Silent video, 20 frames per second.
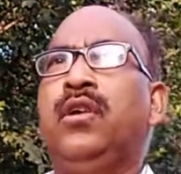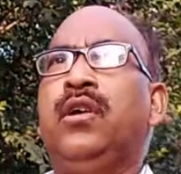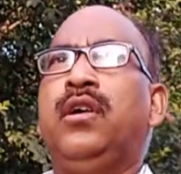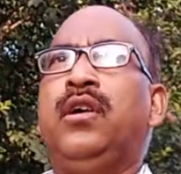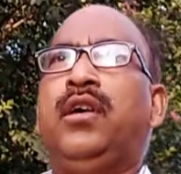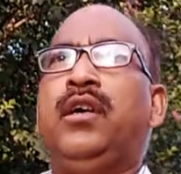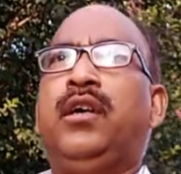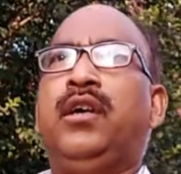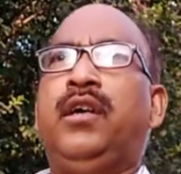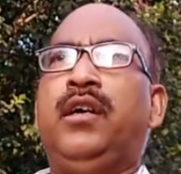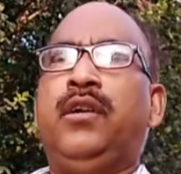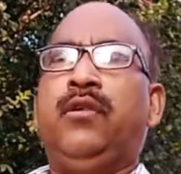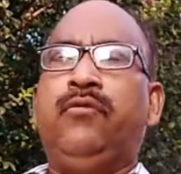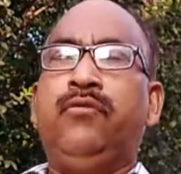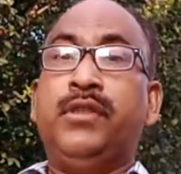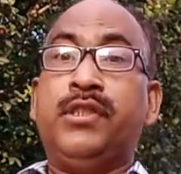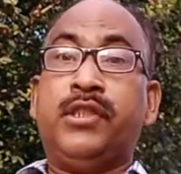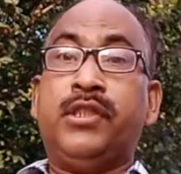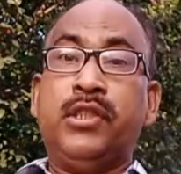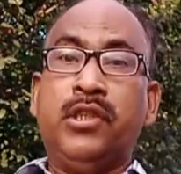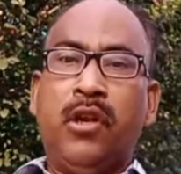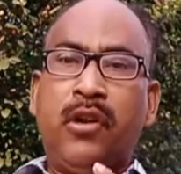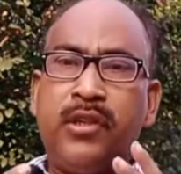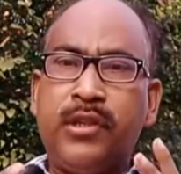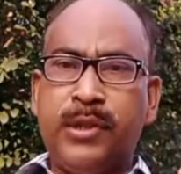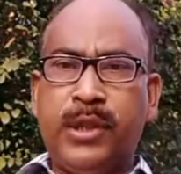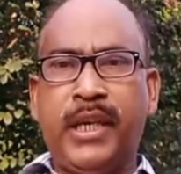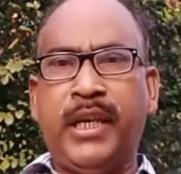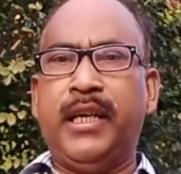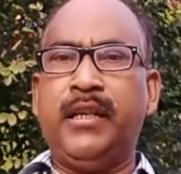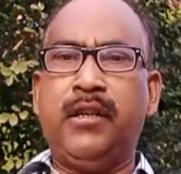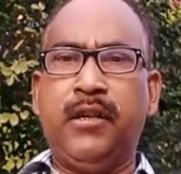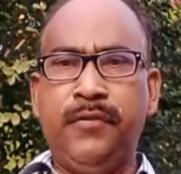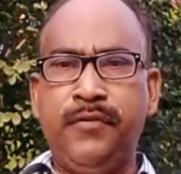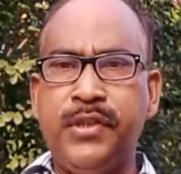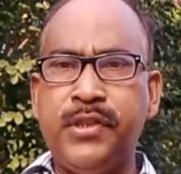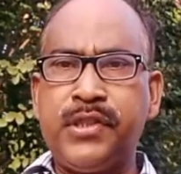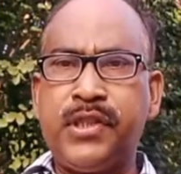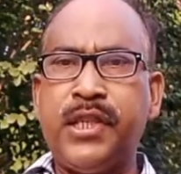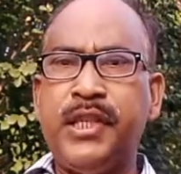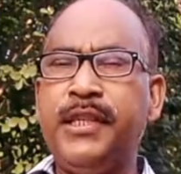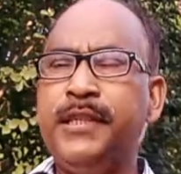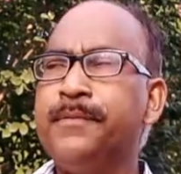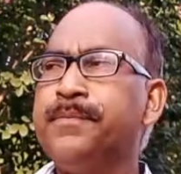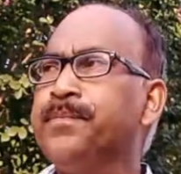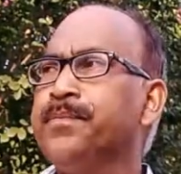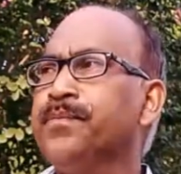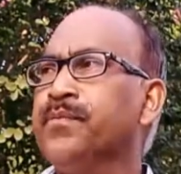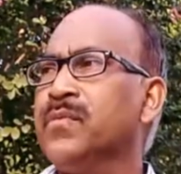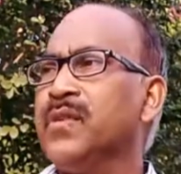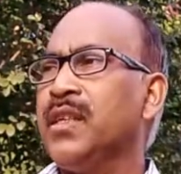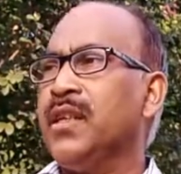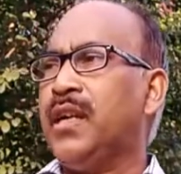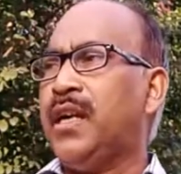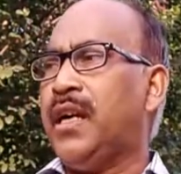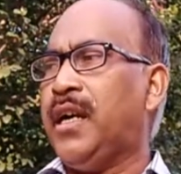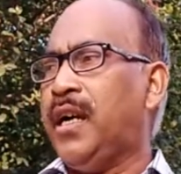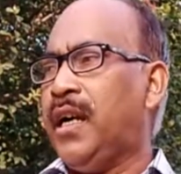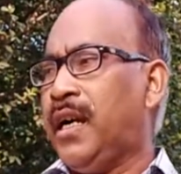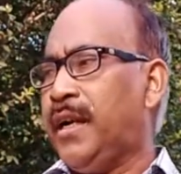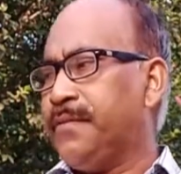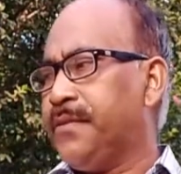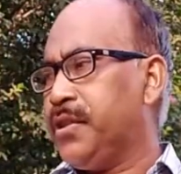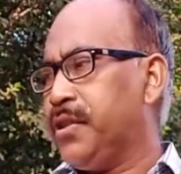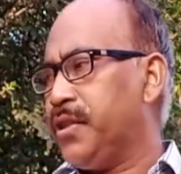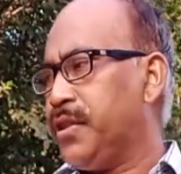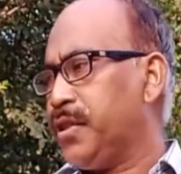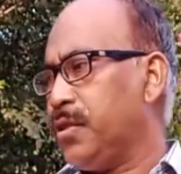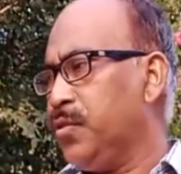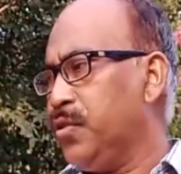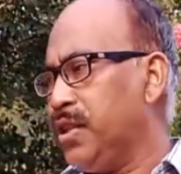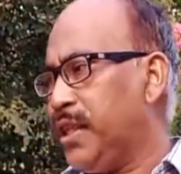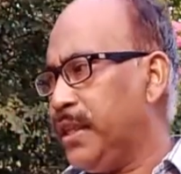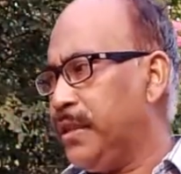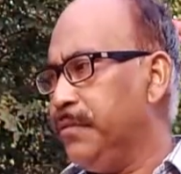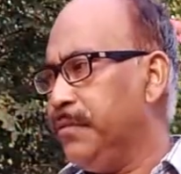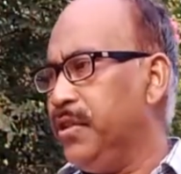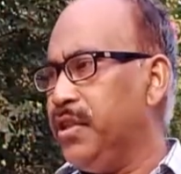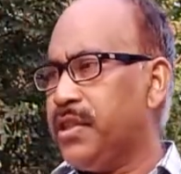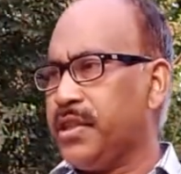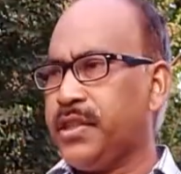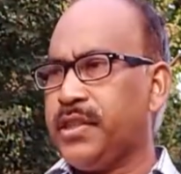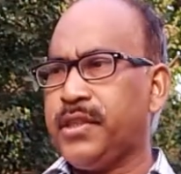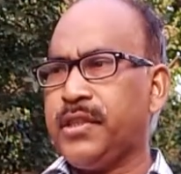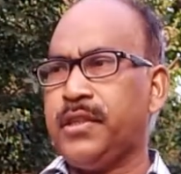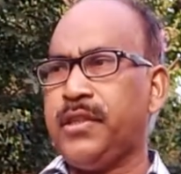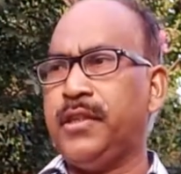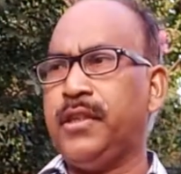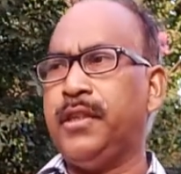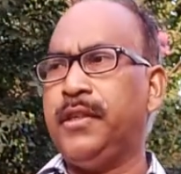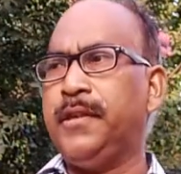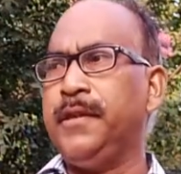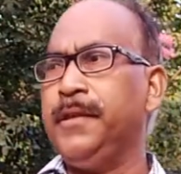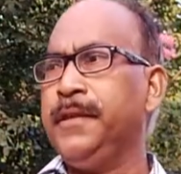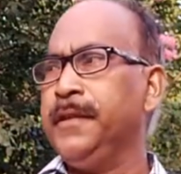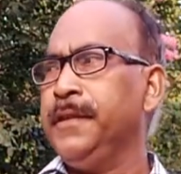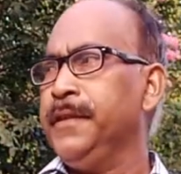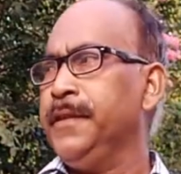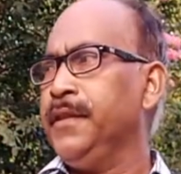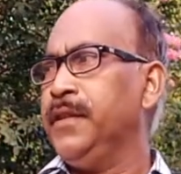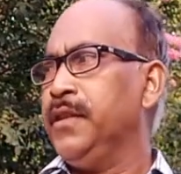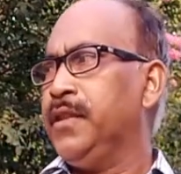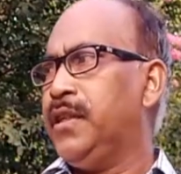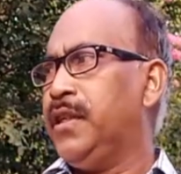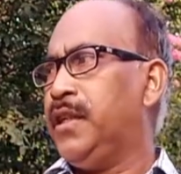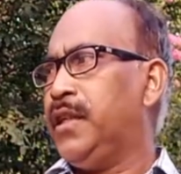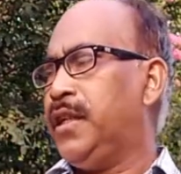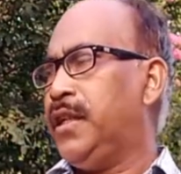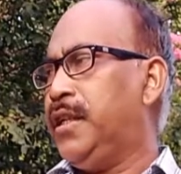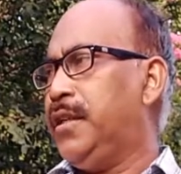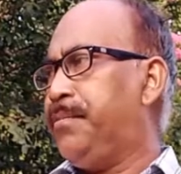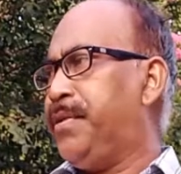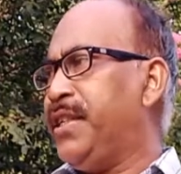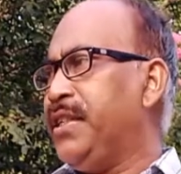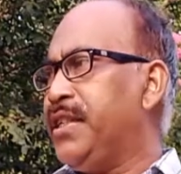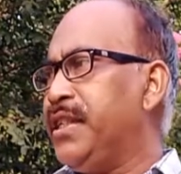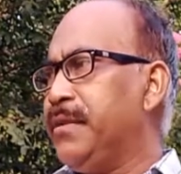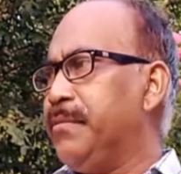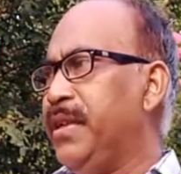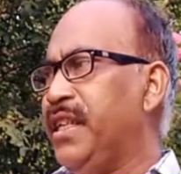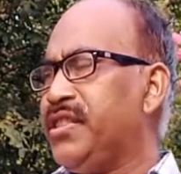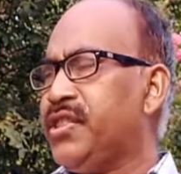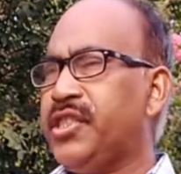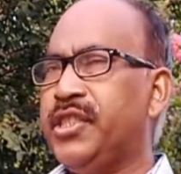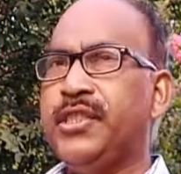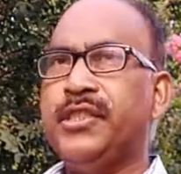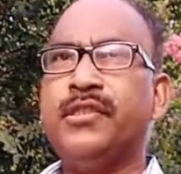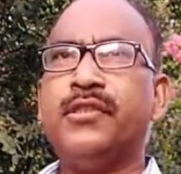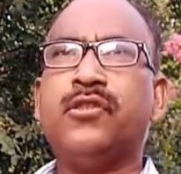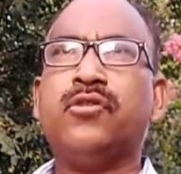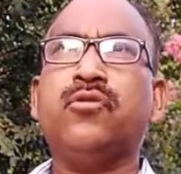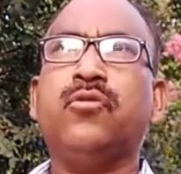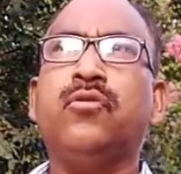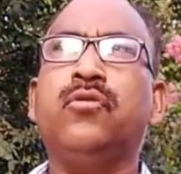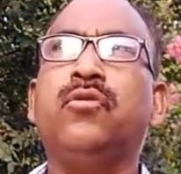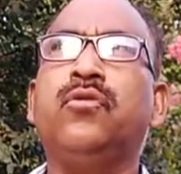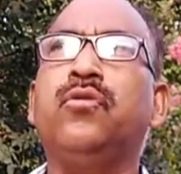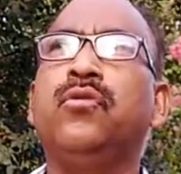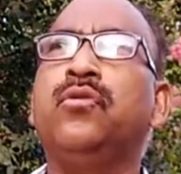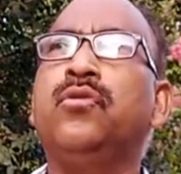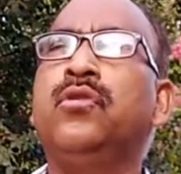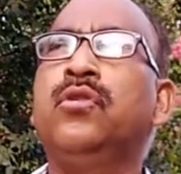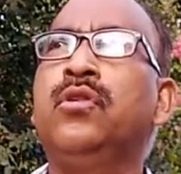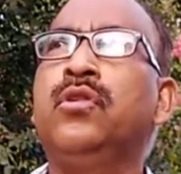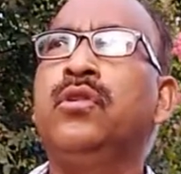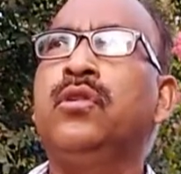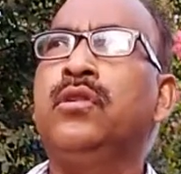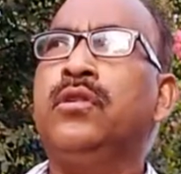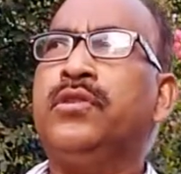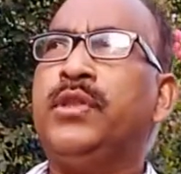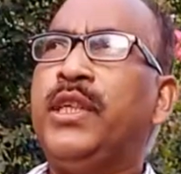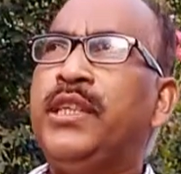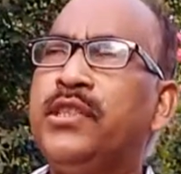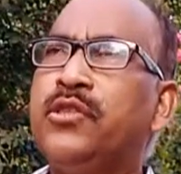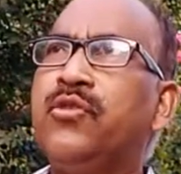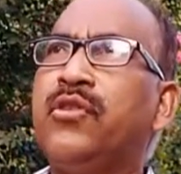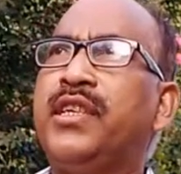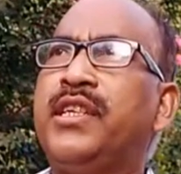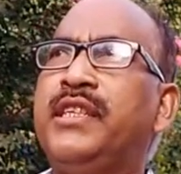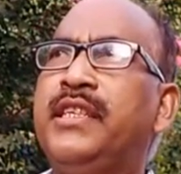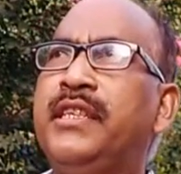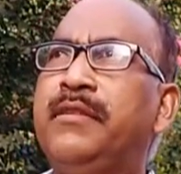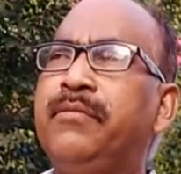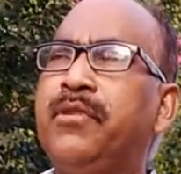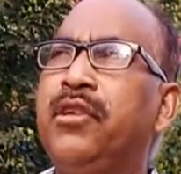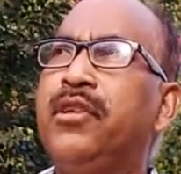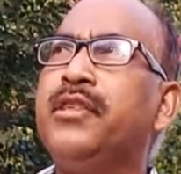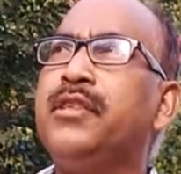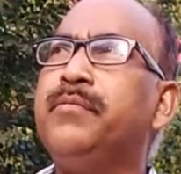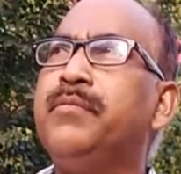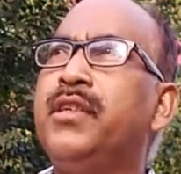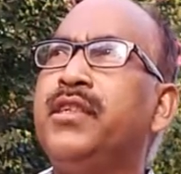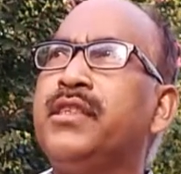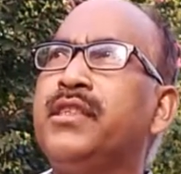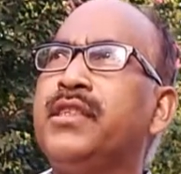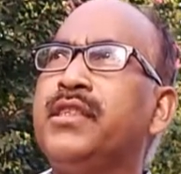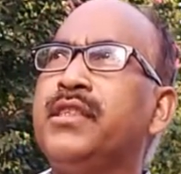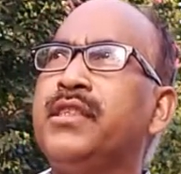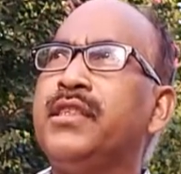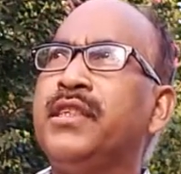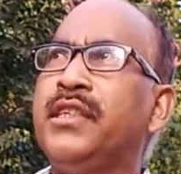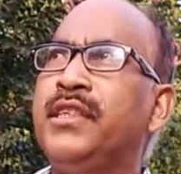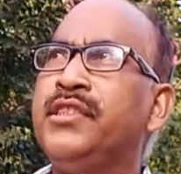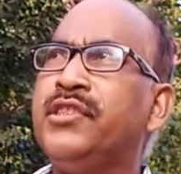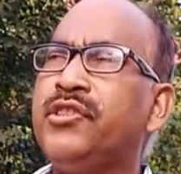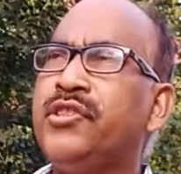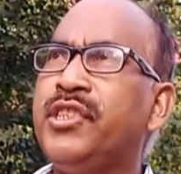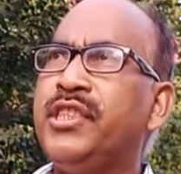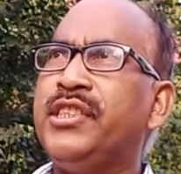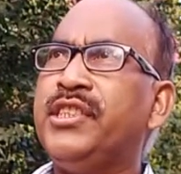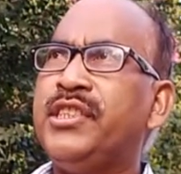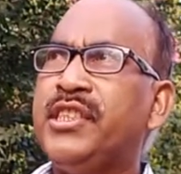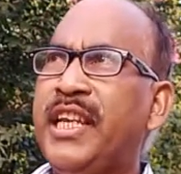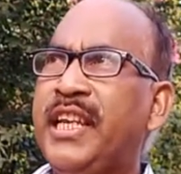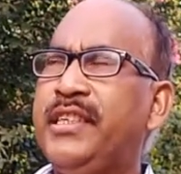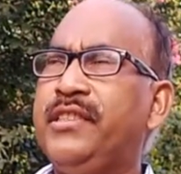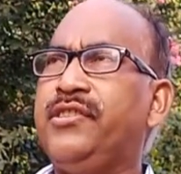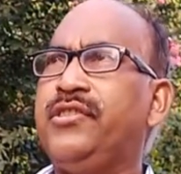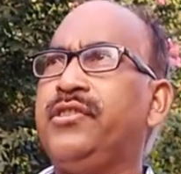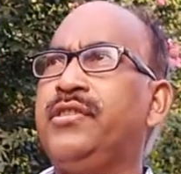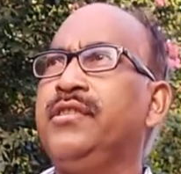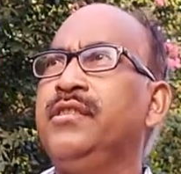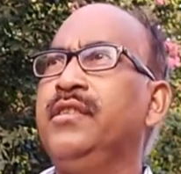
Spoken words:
was not there, obviously, after Gutenberg's printing machine. So things were developed, but history says